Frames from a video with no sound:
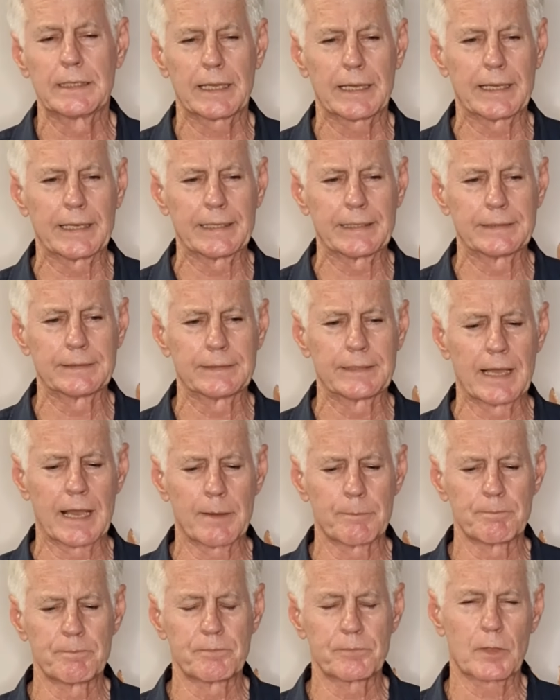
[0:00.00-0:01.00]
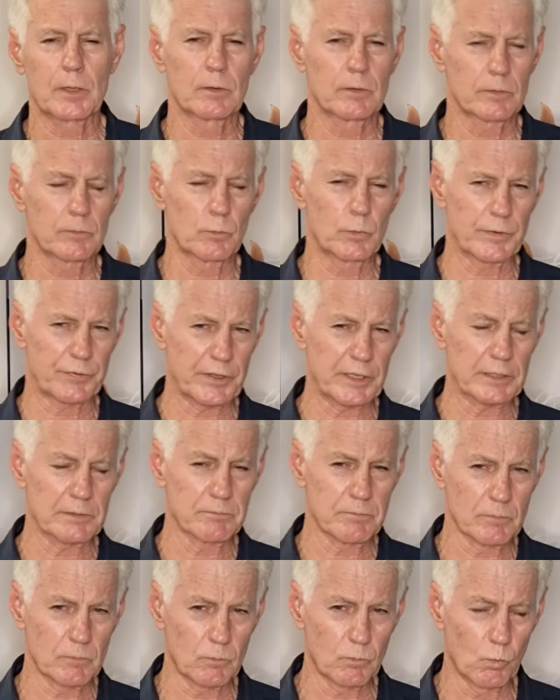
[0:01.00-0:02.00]
and
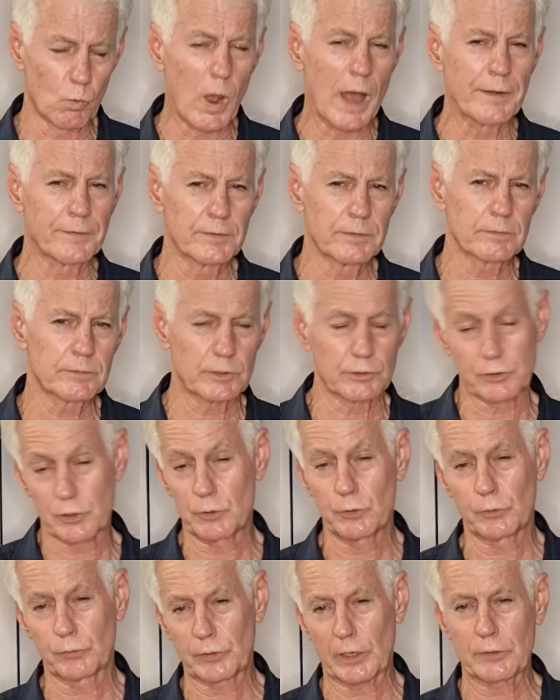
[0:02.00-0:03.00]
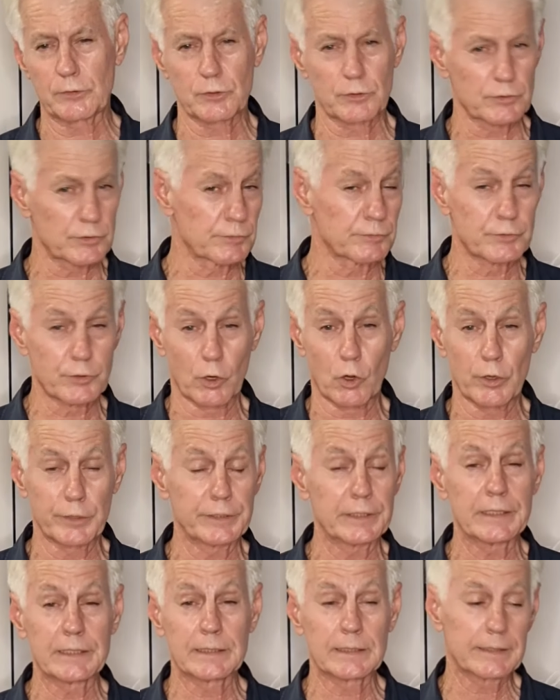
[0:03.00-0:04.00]
within 1 to 2 sessions of dry
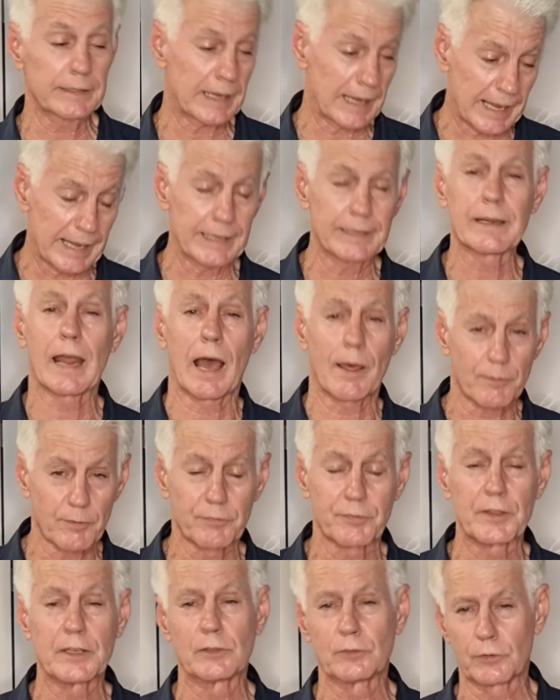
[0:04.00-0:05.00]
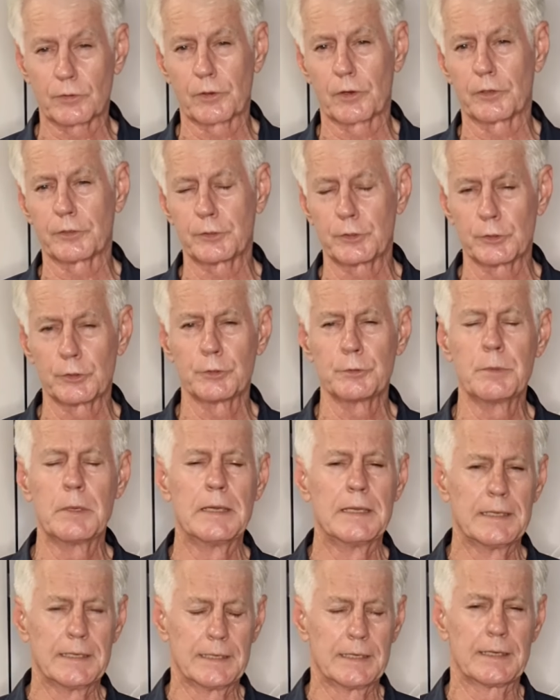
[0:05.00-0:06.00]
needling and other things that I do,
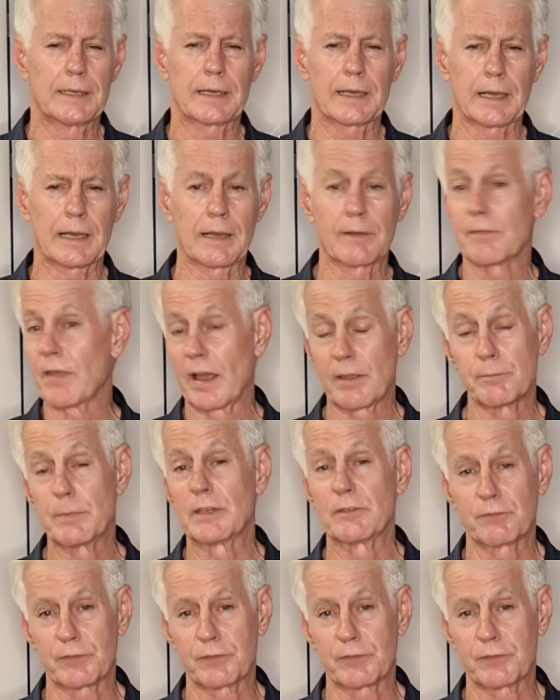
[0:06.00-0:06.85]
they've been